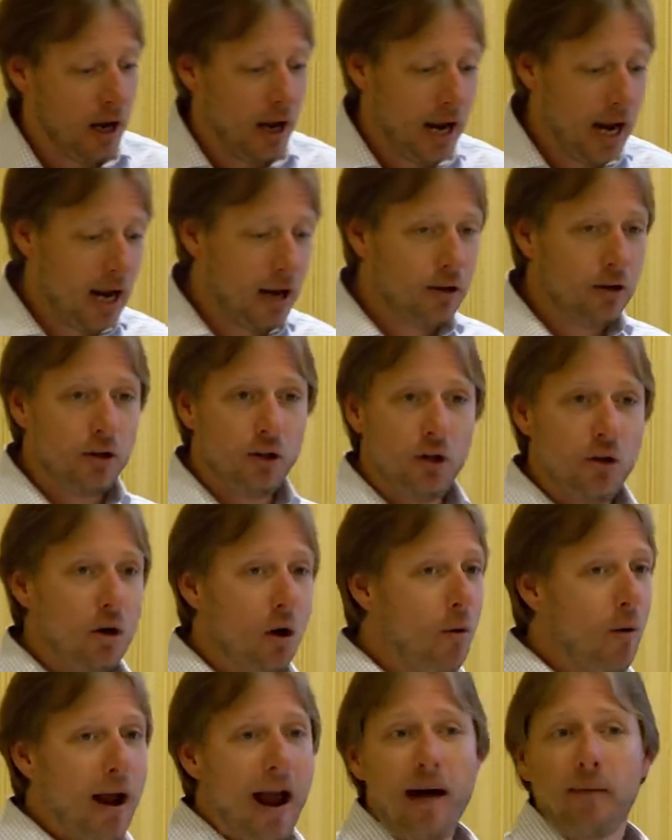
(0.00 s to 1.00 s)
And you
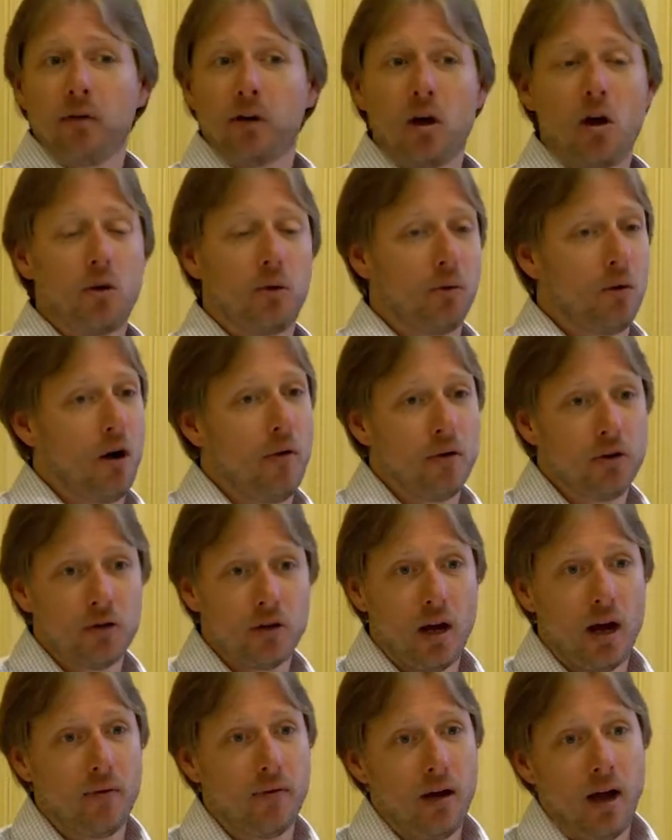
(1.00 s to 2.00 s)
don't have to go through all this
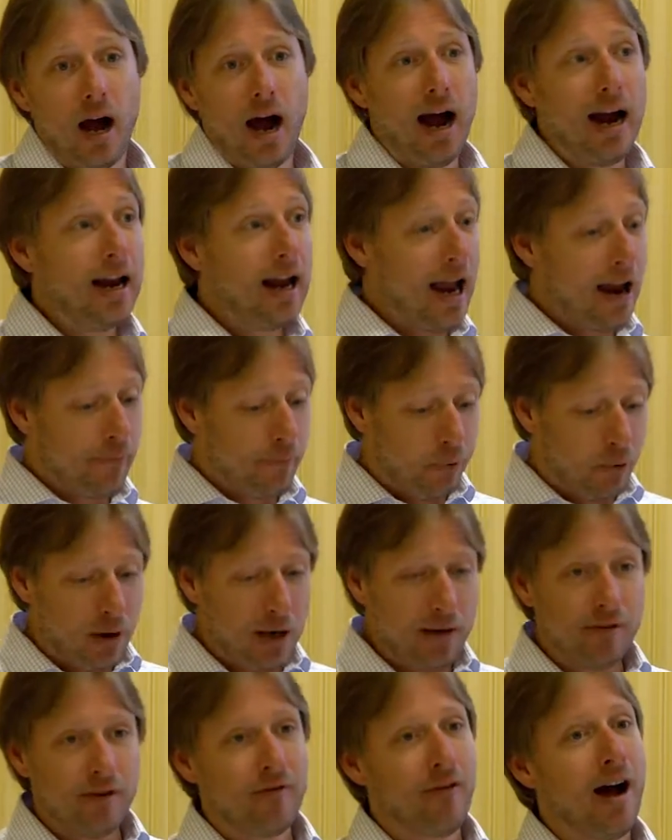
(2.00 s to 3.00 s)
stuff. I have
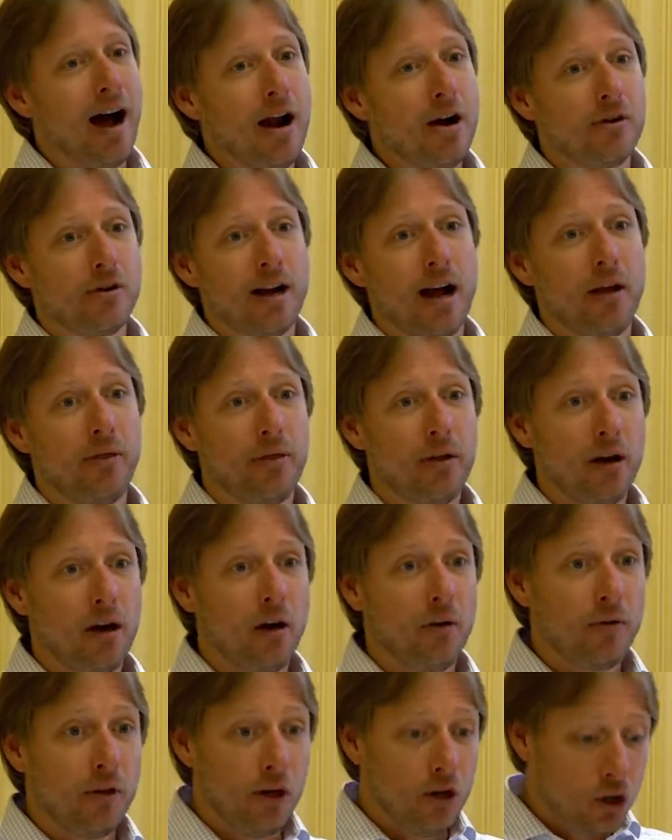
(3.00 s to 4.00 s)
plenty of advisors out
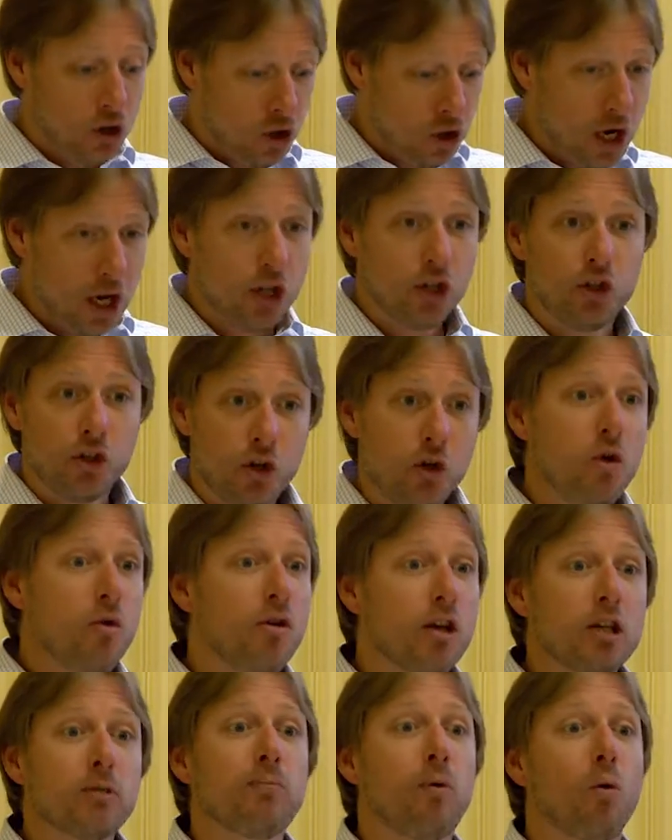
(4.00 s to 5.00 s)
there that just do
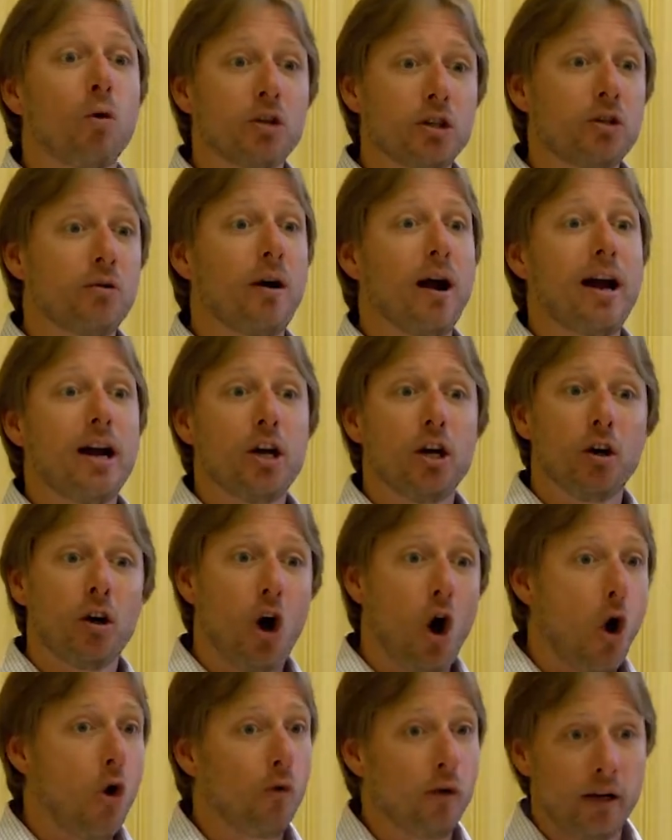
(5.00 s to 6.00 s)
this portion right here
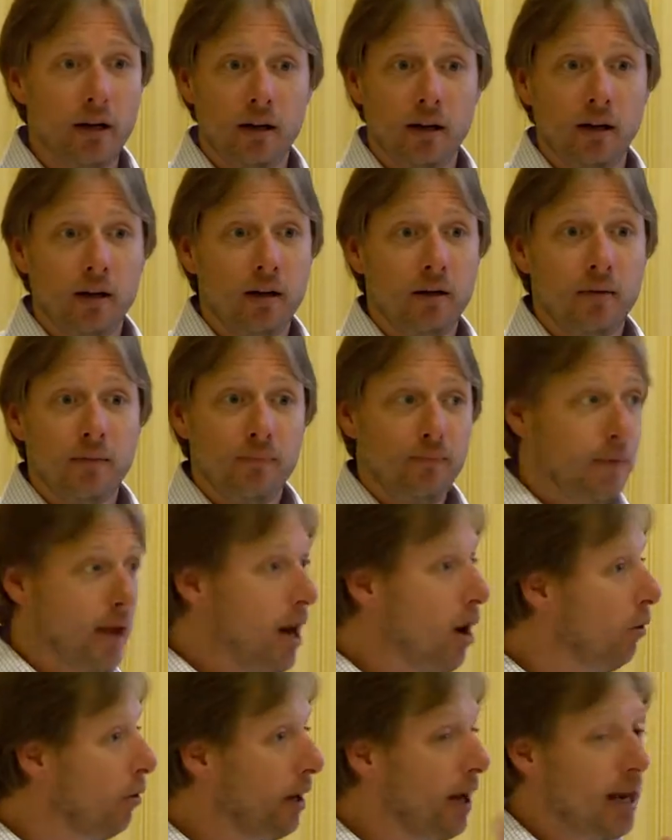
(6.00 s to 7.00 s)
only. They
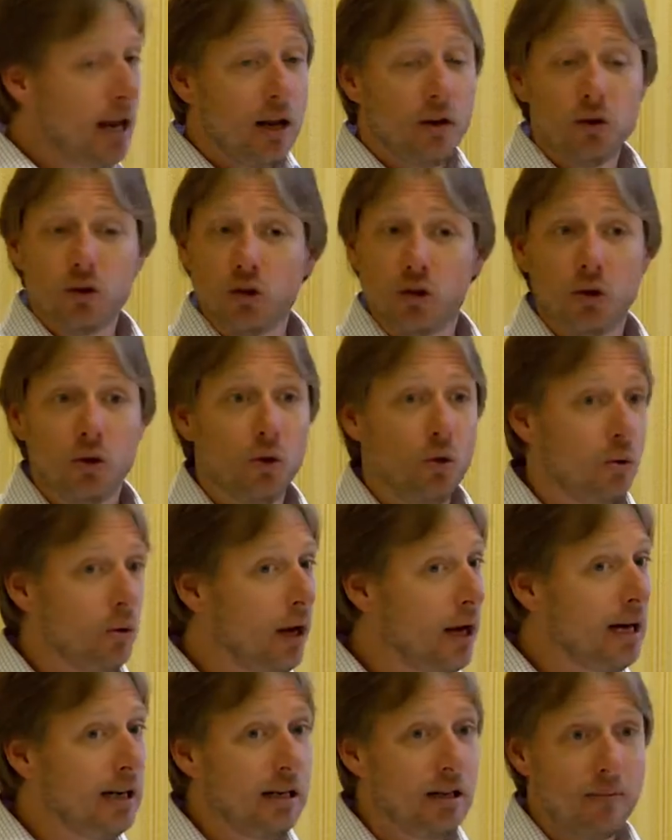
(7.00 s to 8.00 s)
don't get into
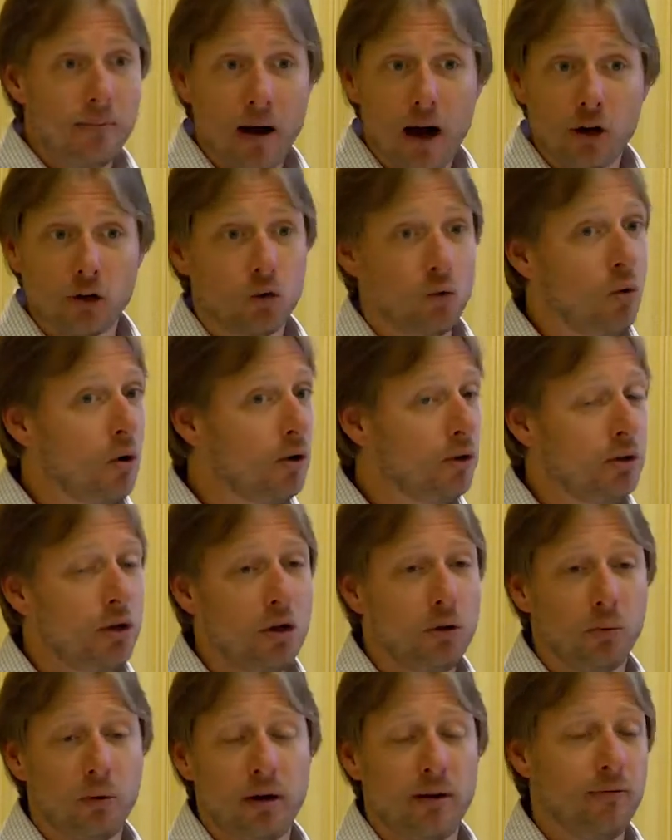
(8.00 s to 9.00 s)
any of the module 1,
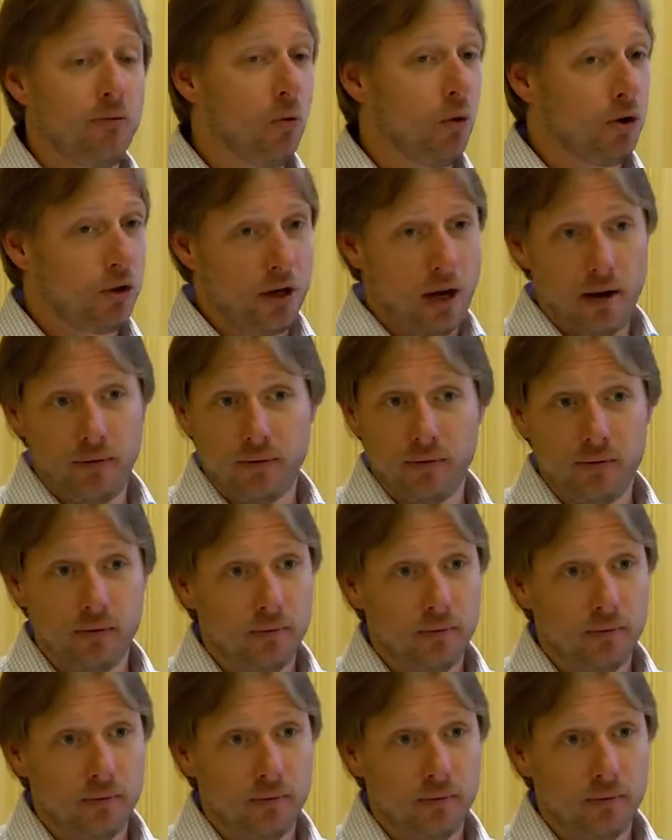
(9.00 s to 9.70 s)
2, 3, and 4 stuff.